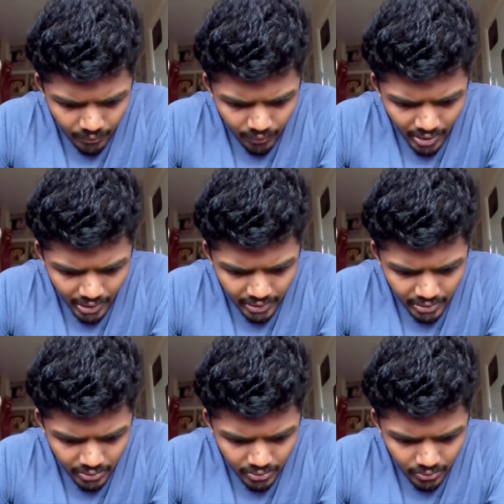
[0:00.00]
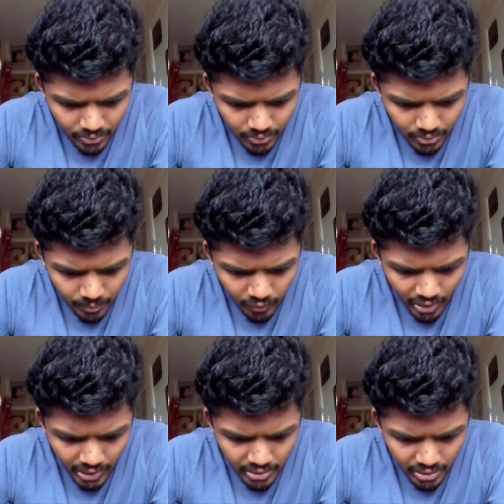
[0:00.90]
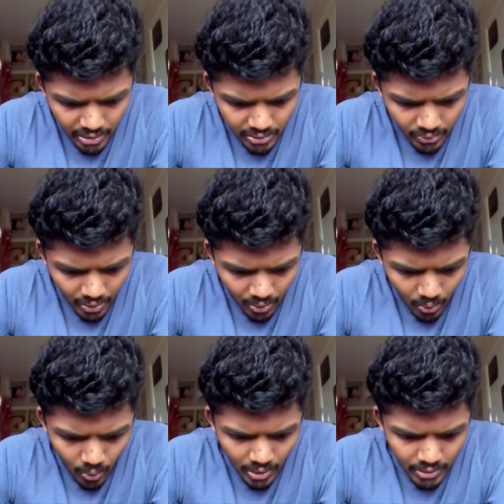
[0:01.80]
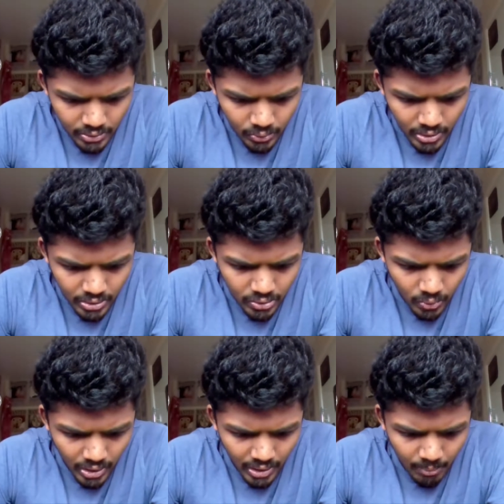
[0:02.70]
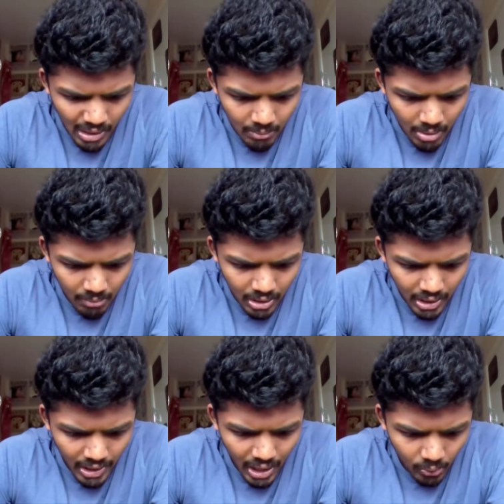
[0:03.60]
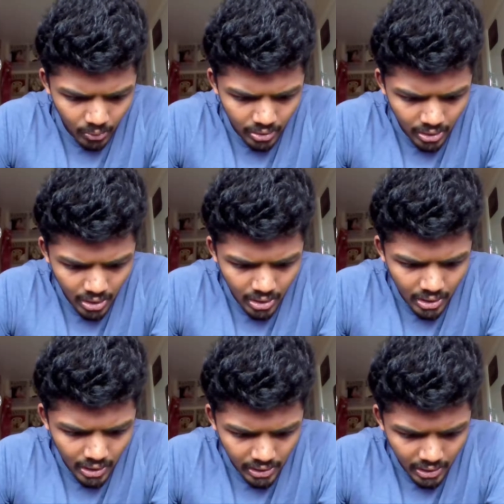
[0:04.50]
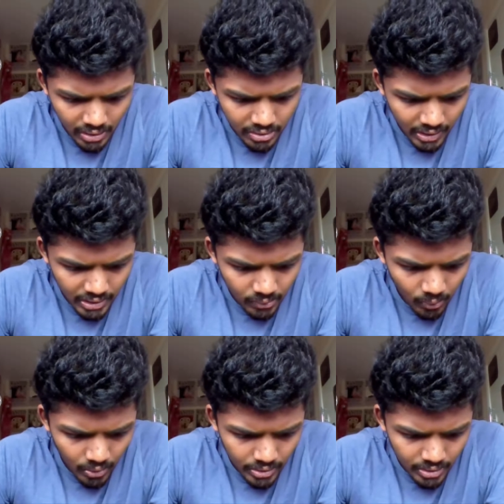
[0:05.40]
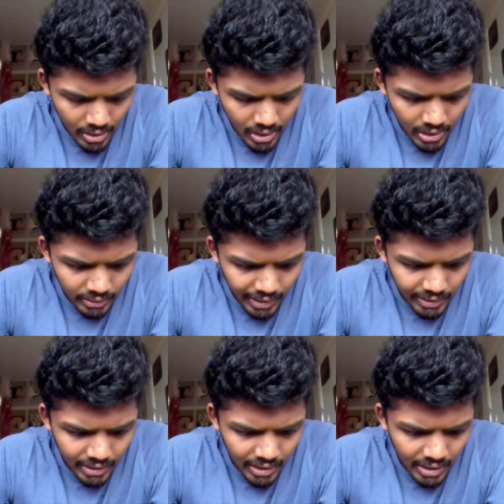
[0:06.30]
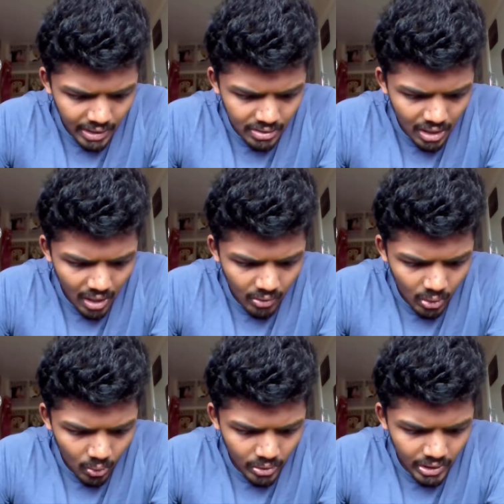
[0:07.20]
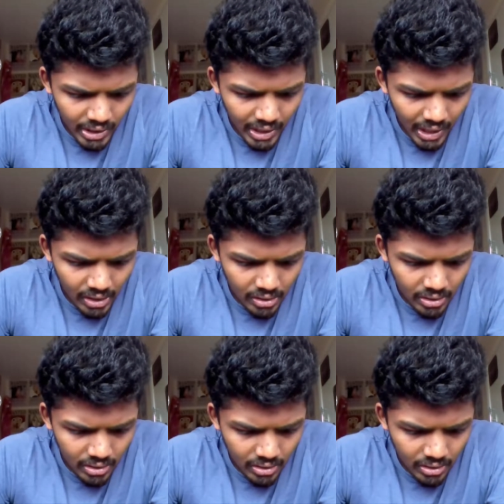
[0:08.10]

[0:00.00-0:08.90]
and fly into flight into the hole as soon as you hear Big Mom cry out in her strange voice. That thing is our only and